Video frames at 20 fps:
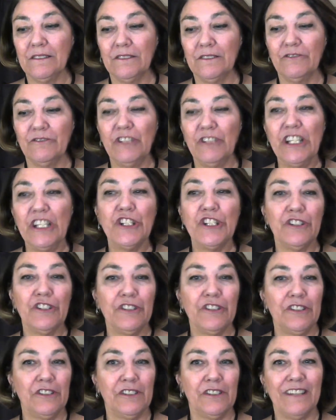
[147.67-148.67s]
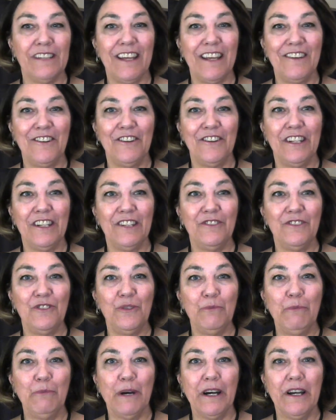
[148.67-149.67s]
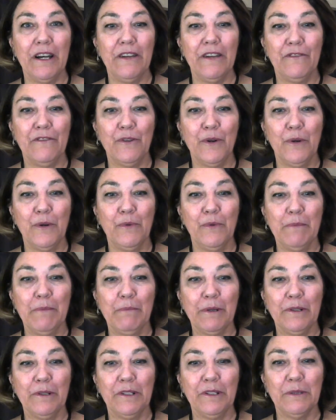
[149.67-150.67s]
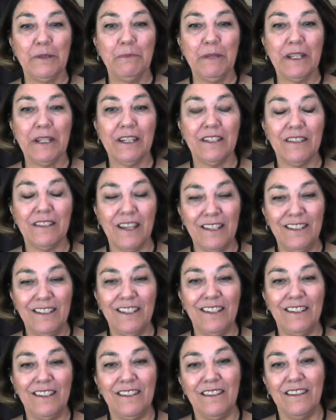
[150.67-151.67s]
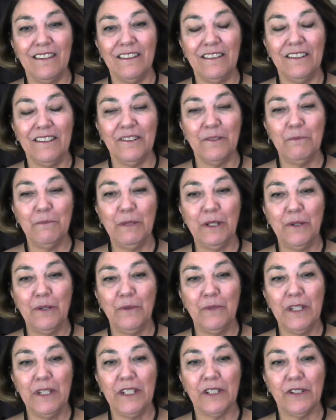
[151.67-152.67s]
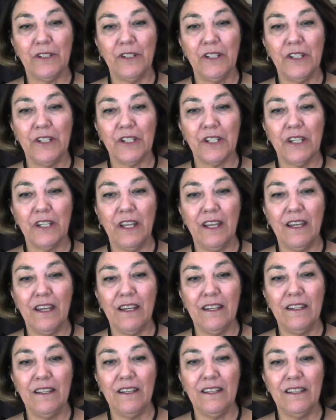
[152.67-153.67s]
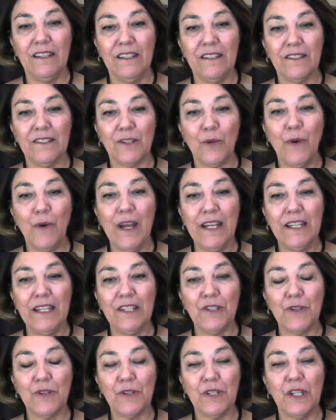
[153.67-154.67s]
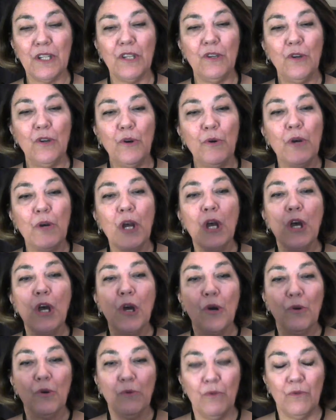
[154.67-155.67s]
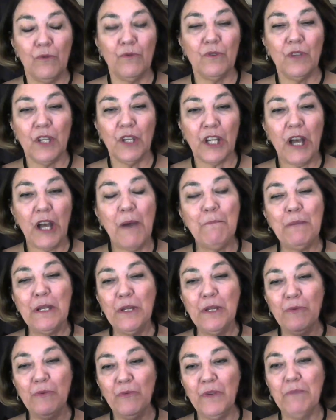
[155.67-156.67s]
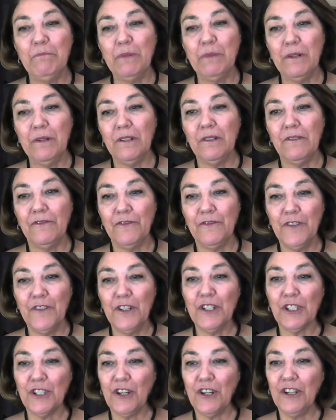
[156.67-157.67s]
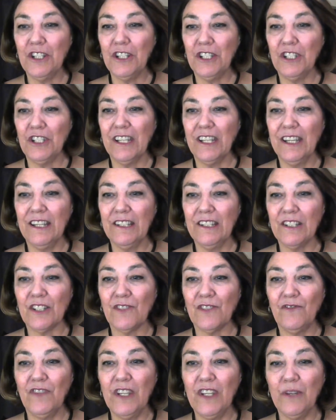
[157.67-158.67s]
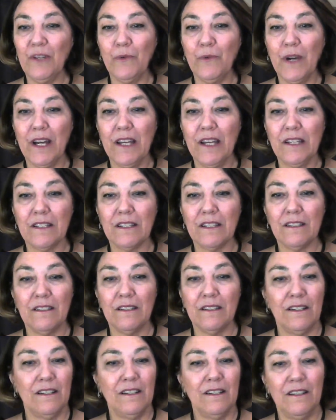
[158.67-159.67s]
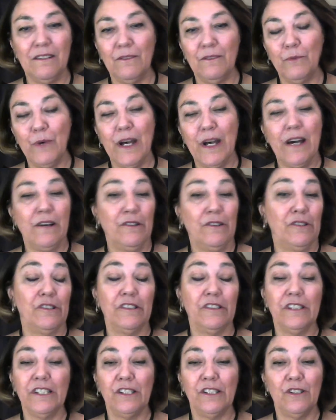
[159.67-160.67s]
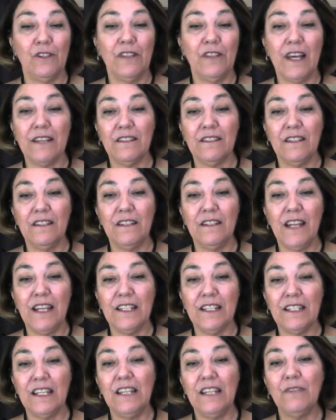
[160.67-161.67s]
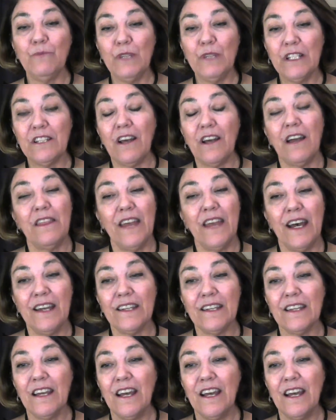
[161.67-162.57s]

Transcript: regional center in Dubai for Ripple is because I did a little bit of research, and it is quite interesting. The company Ripple first started to get its feet wet. Early 2019, we saw that